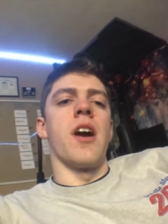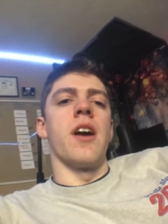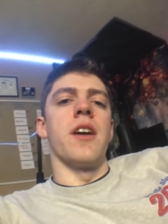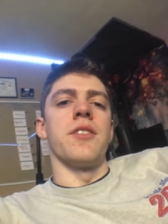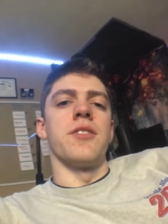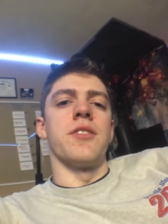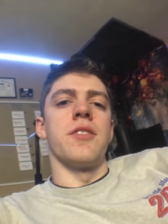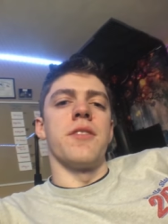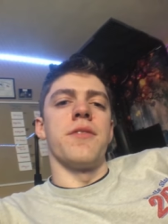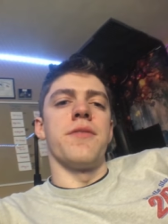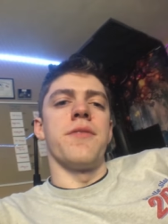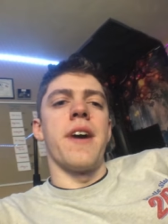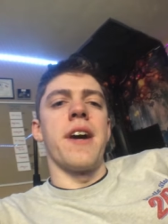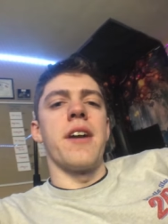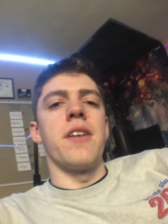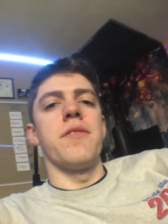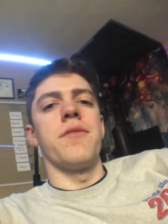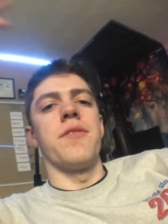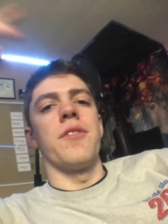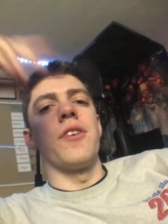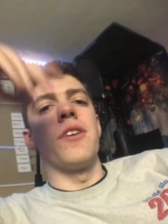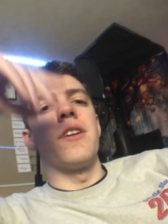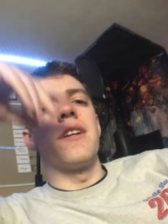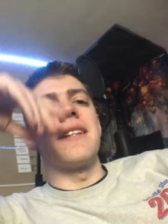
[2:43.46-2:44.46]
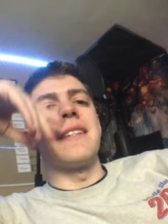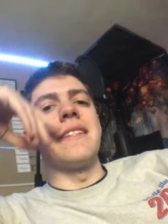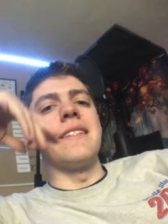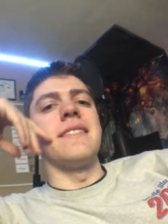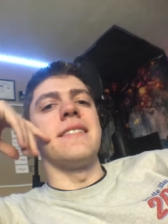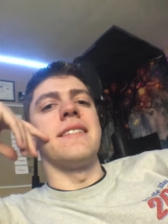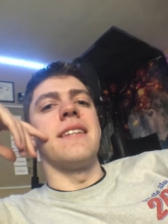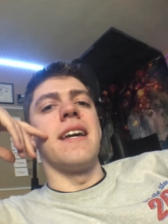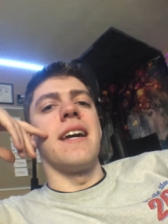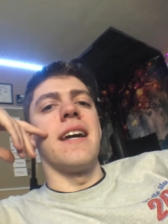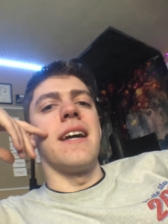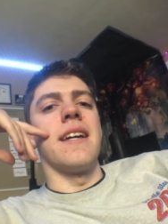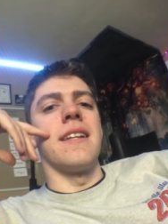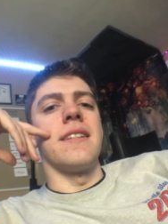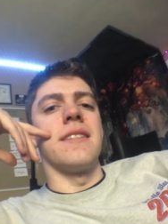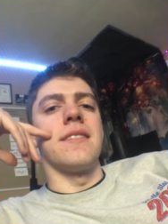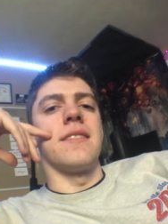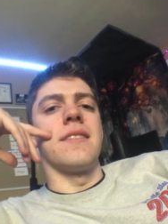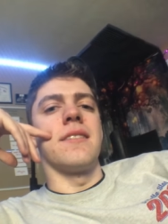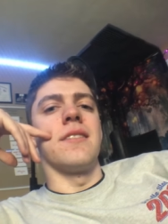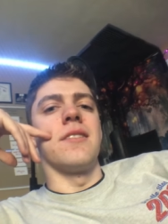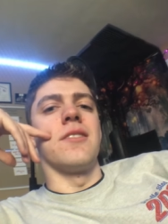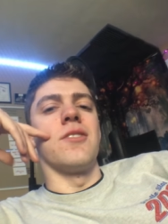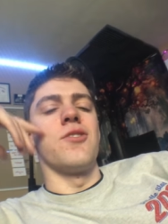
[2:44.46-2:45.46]
All right, so the final verdict is that
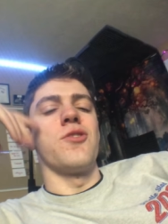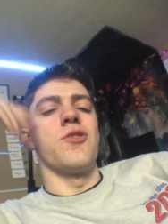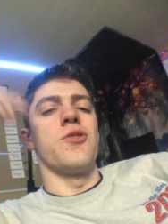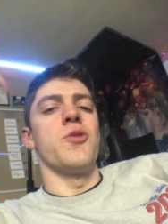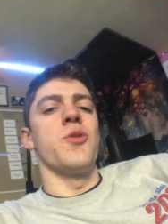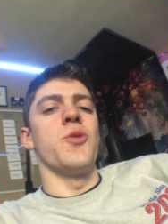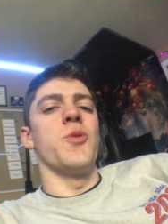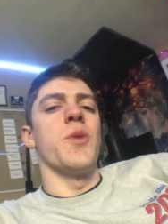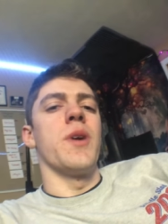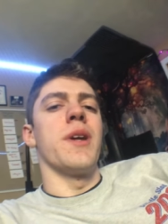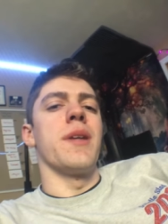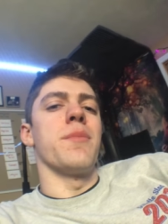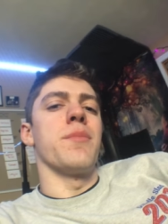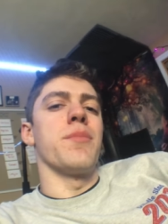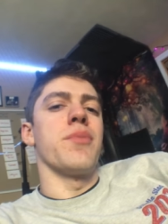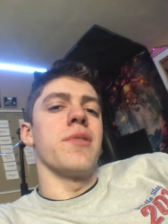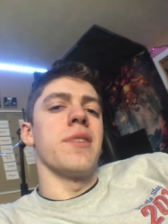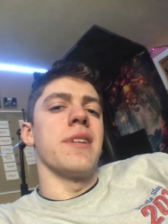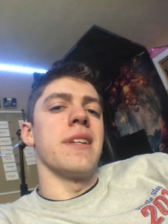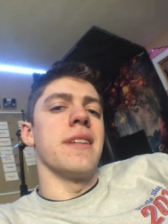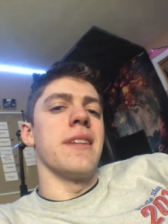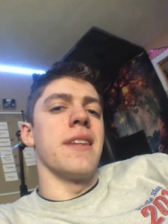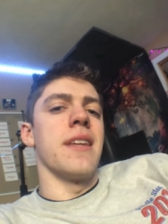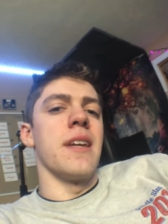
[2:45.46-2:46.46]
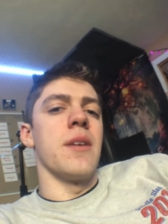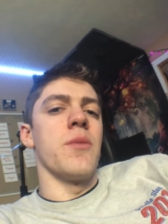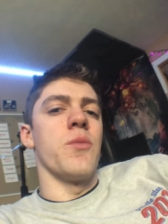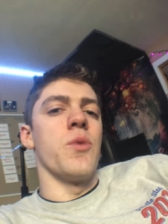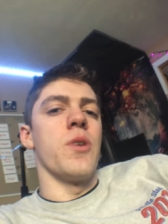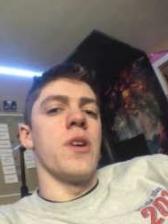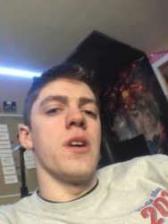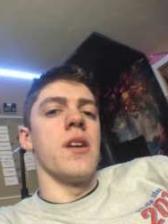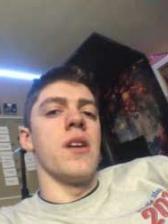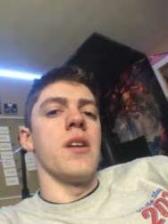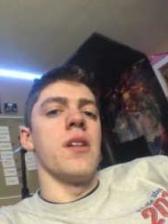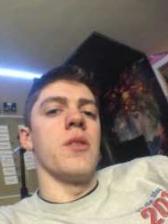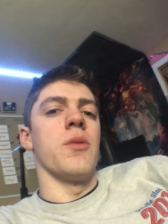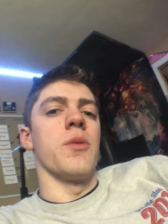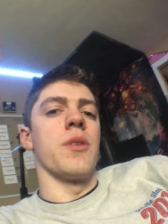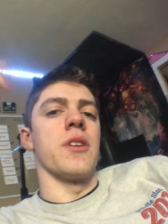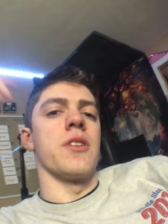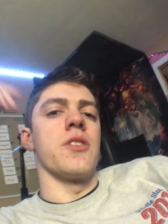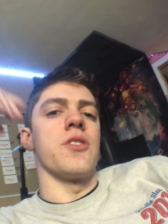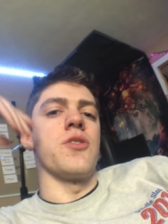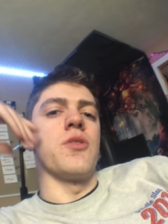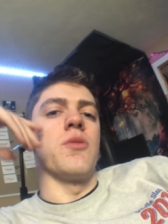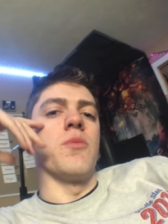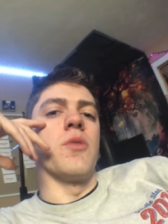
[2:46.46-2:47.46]
the shoot went pretty damn well. We're
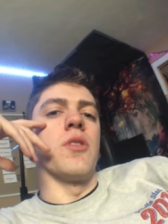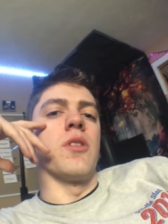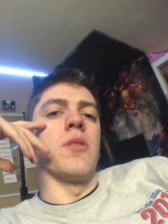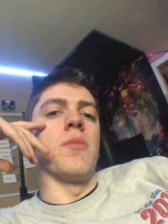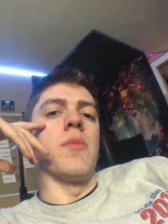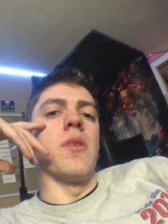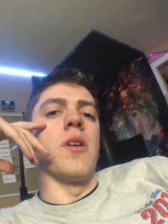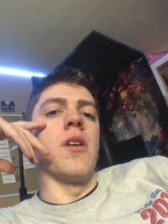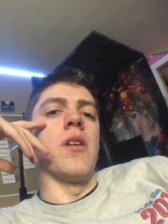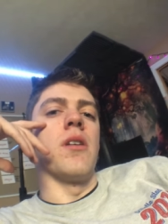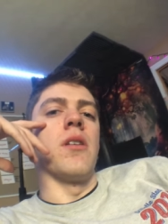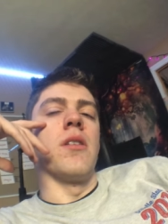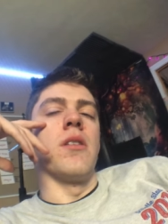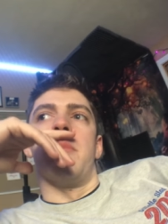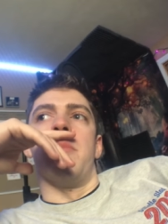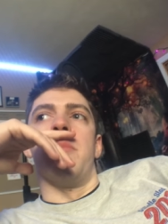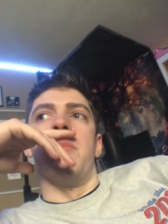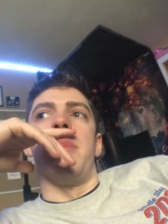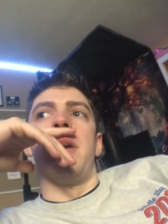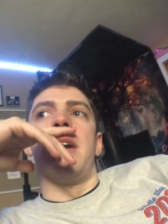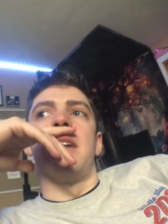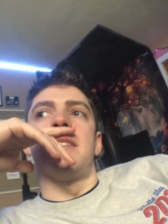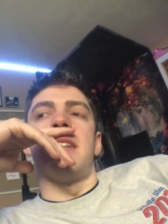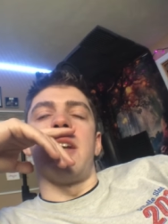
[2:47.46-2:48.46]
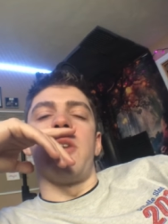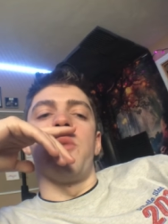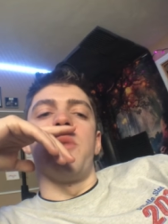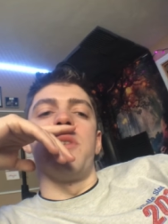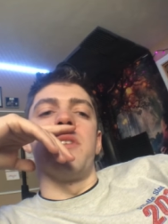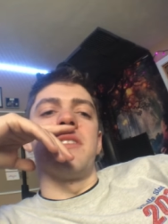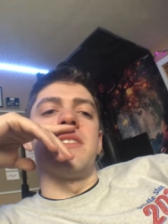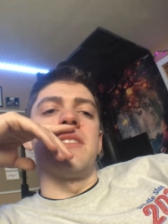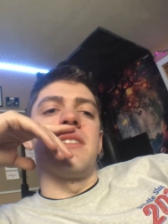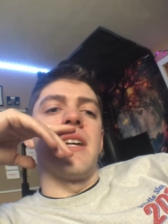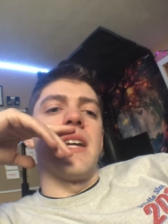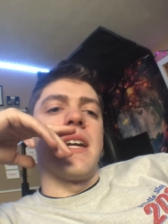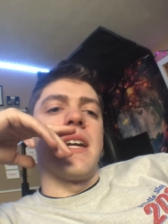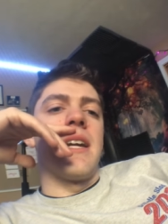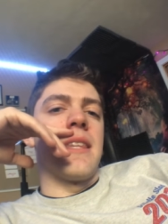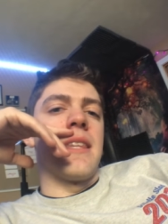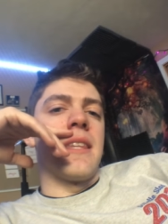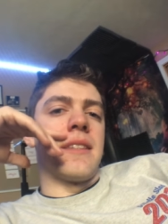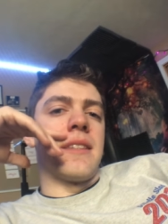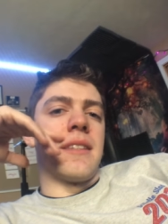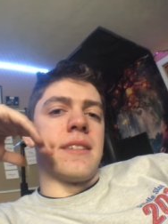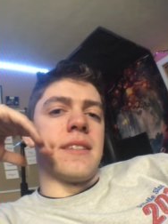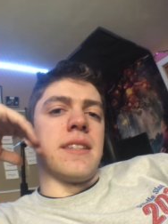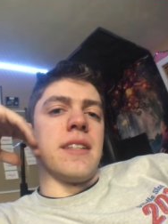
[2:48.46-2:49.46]
gonna shoot more tomorrow. But I will say
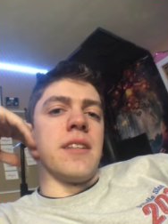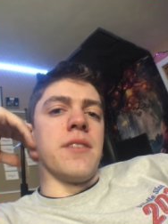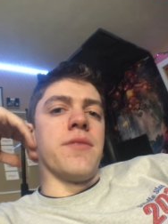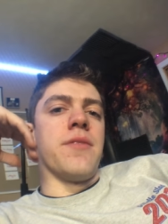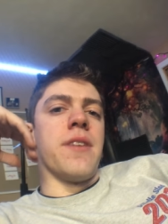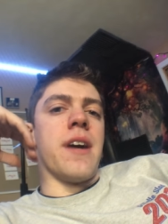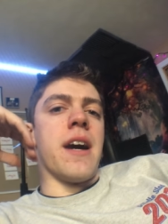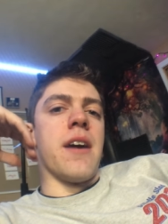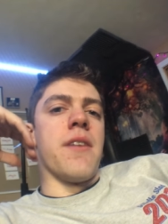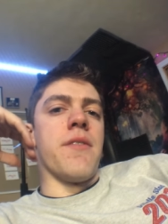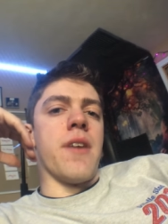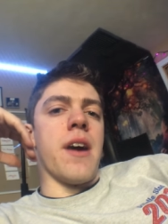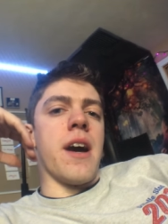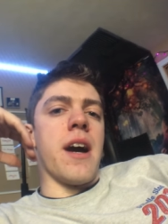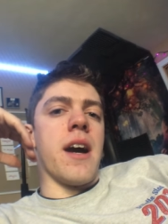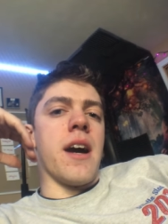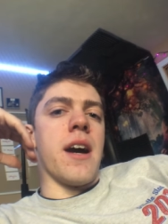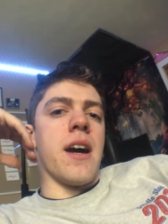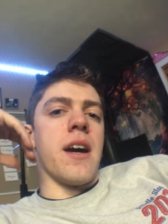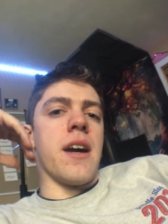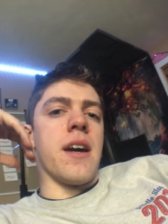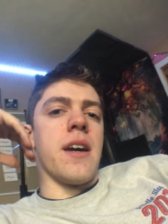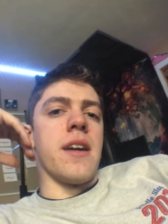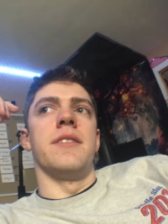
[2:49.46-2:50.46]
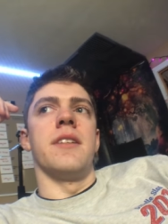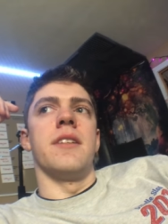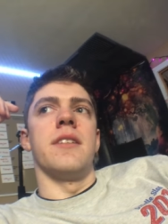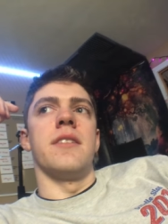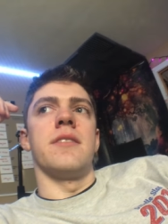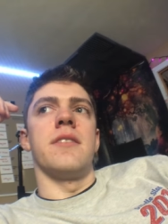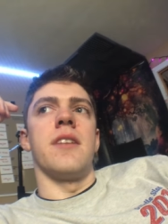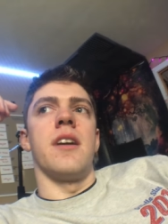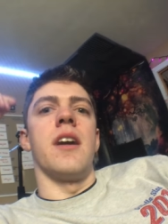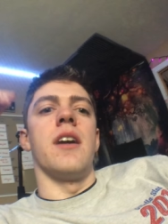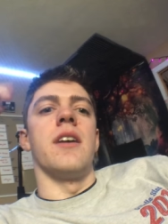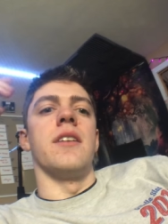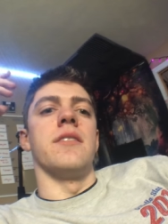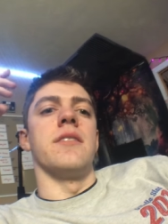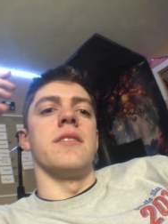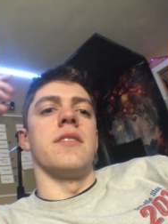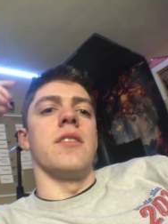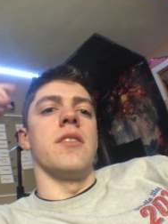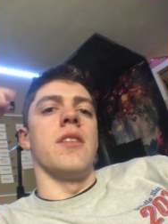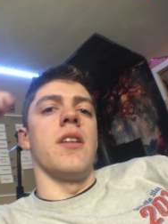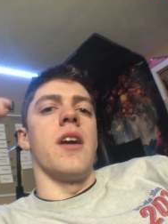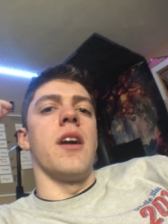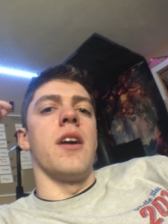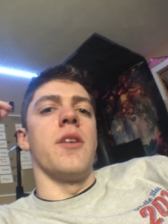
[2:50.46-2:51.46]
that the T5i does hunt
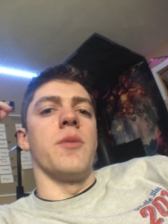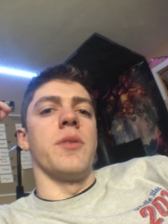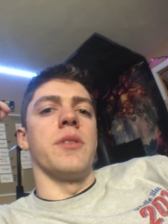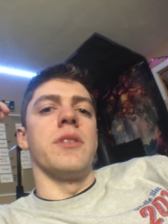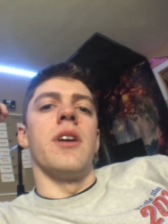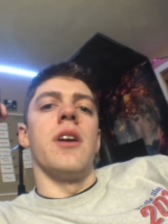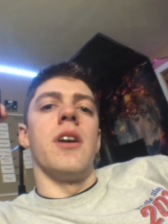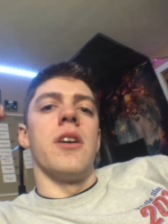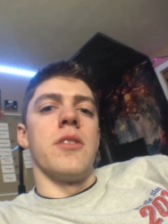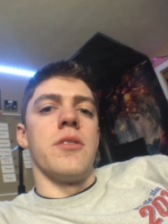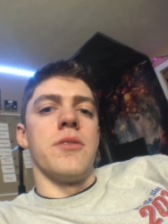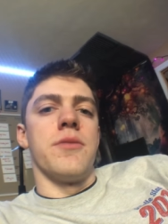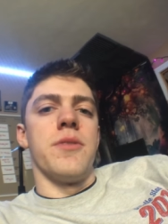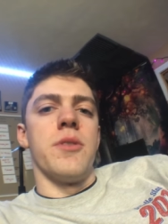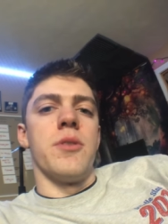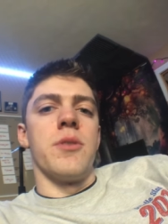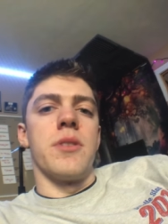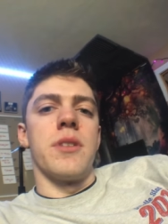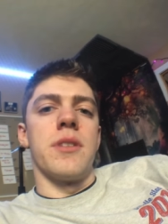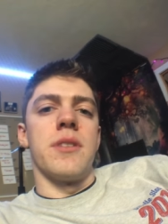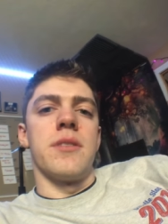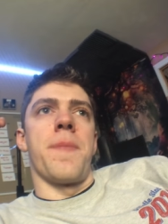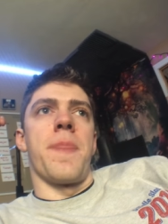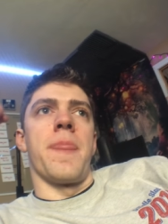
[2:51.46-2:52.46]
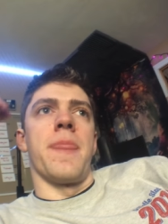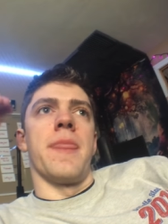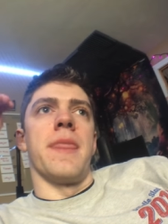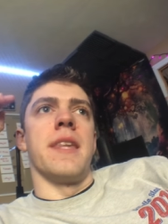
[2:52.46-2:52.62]
a lot with the autofocus.